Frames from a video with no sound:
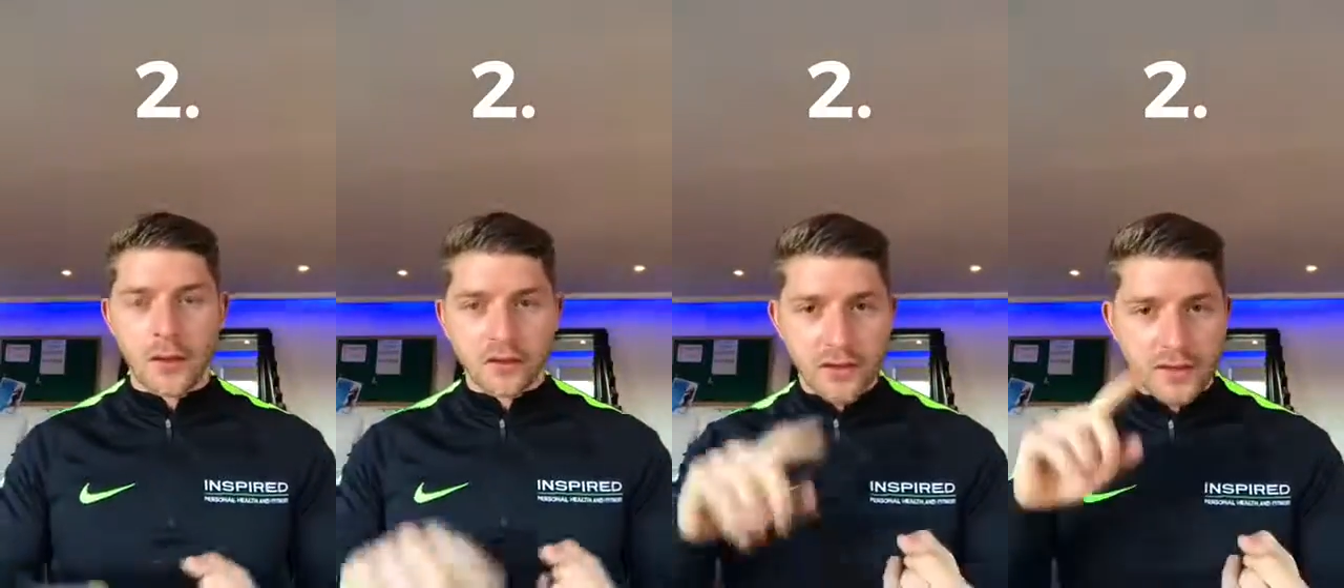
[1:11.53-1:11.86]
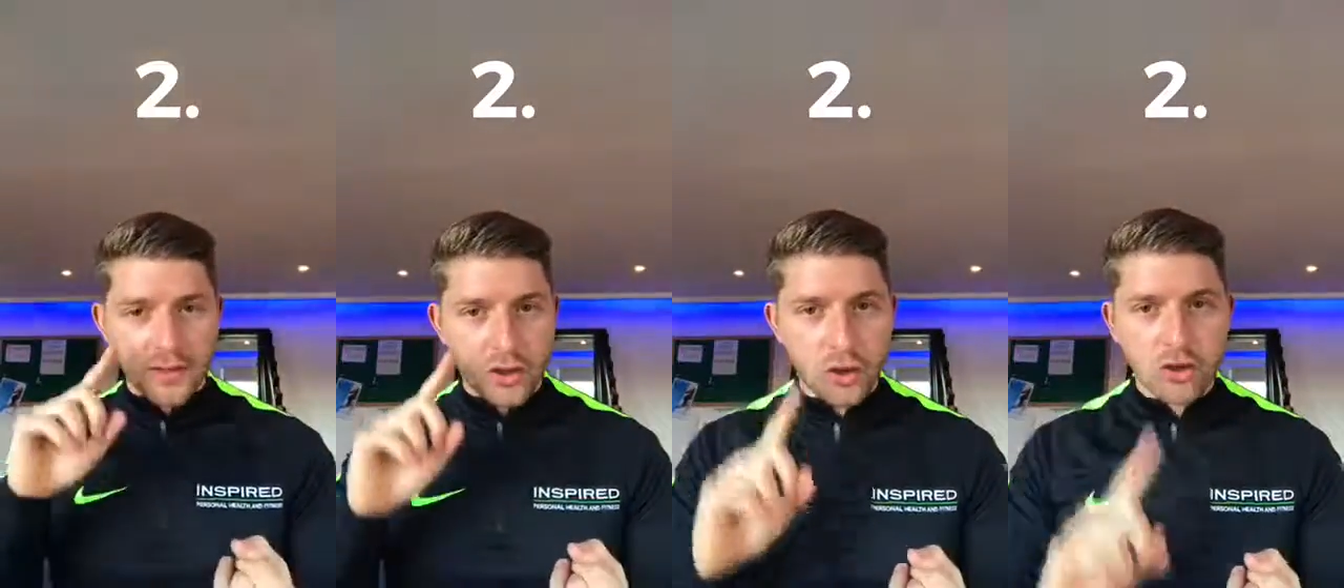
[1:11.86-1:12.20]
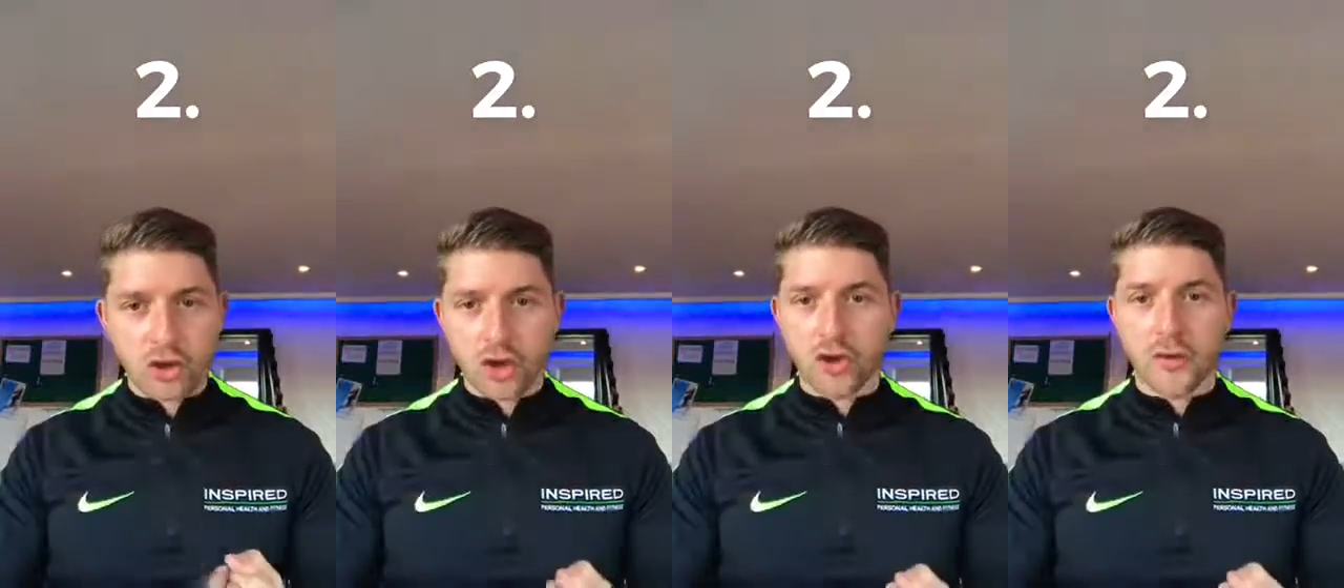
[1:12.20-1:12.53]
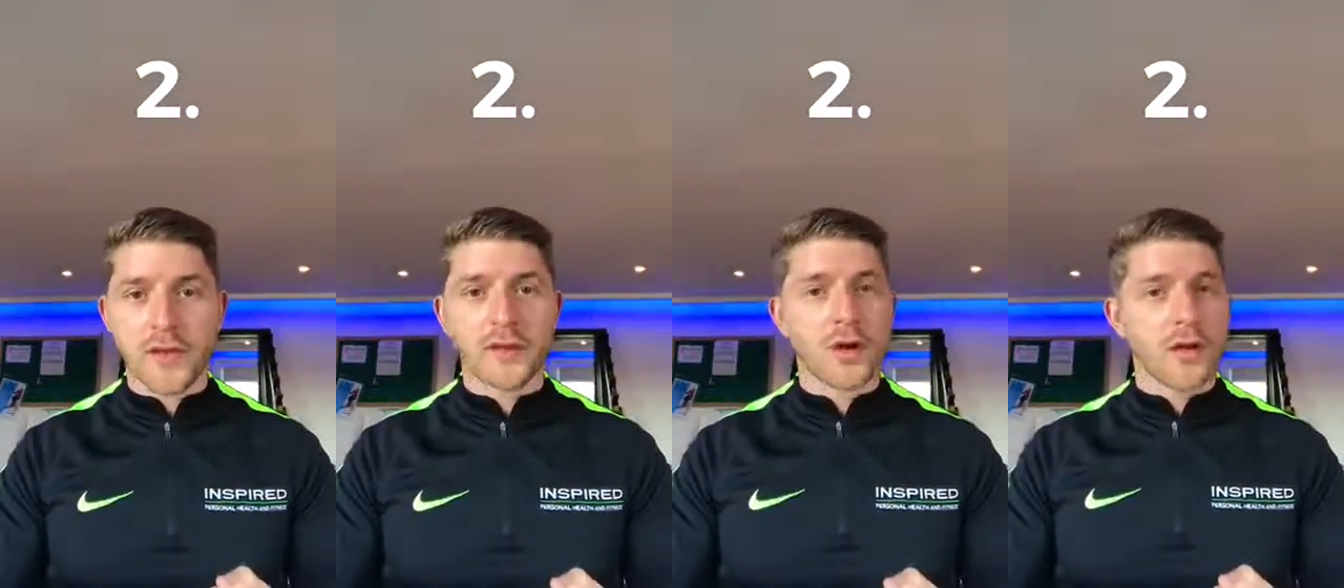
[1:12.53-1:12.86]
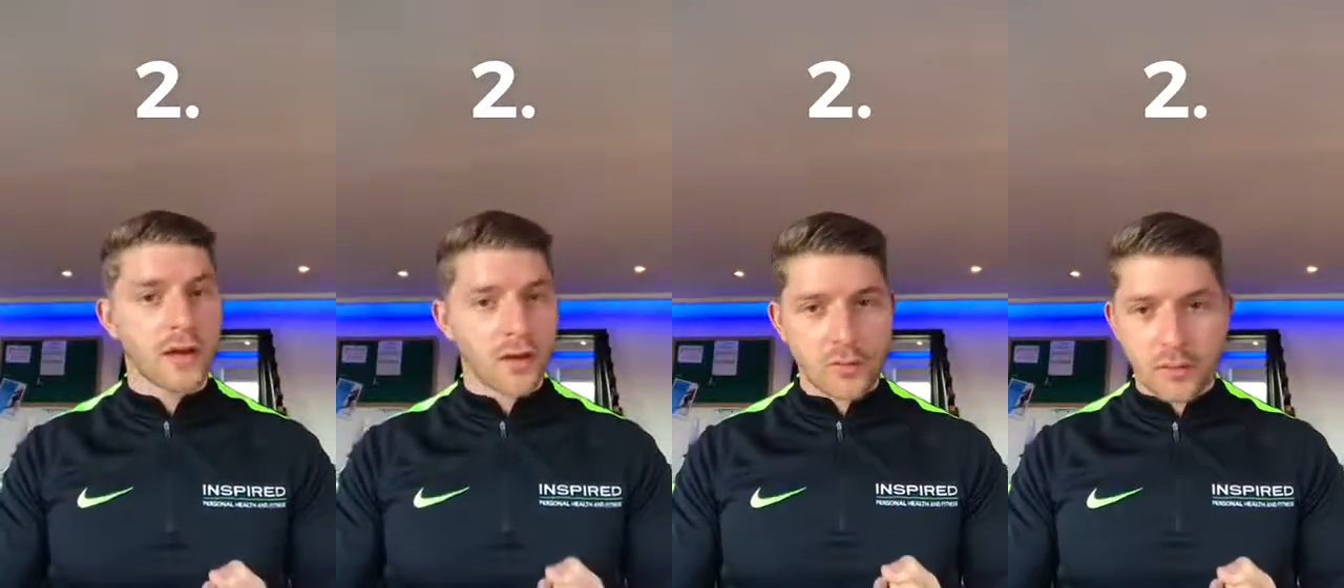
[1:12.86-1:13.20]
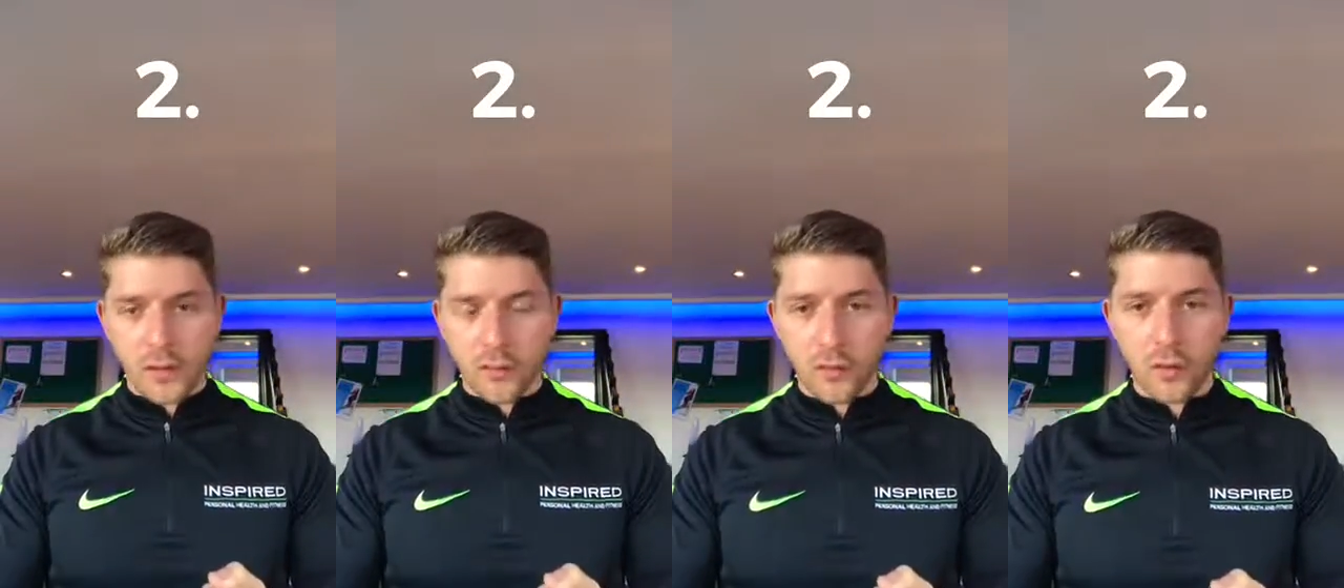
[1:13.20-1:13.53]
Change their nutrition, they don't eat no
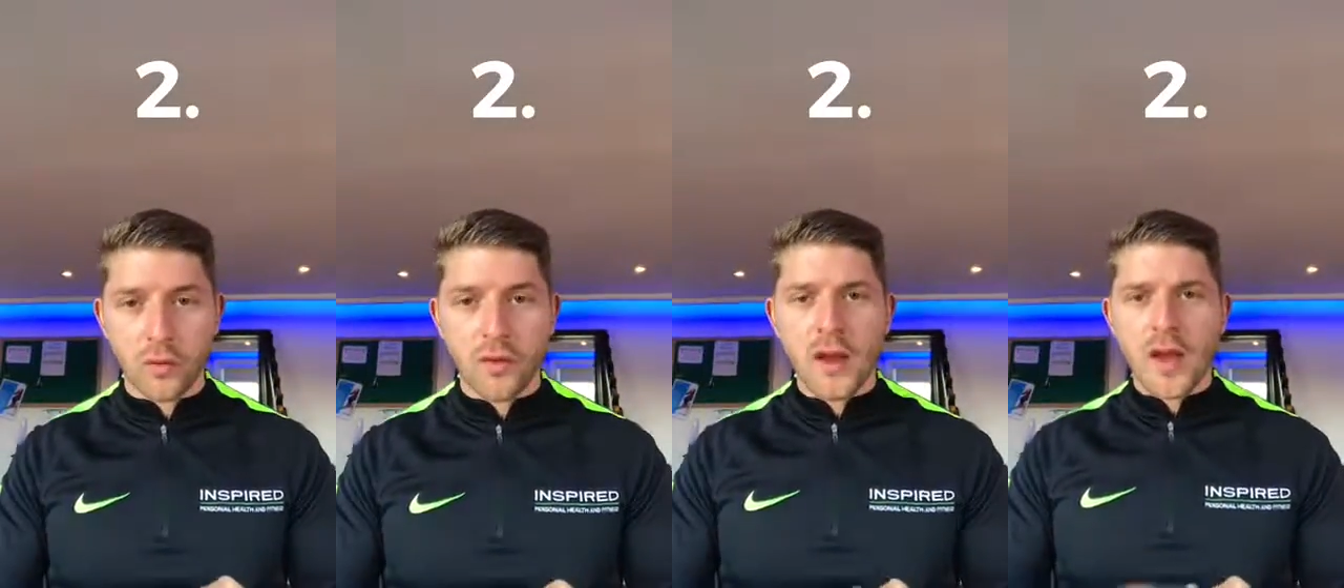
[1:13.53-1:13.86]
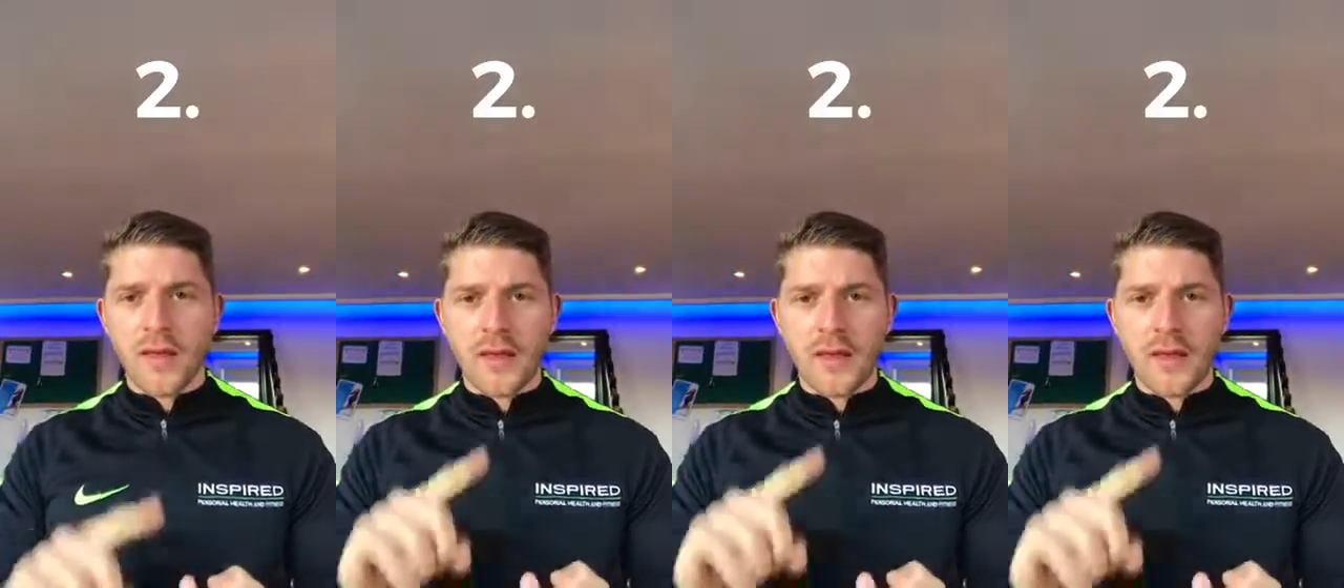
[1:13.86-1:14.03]
bad food.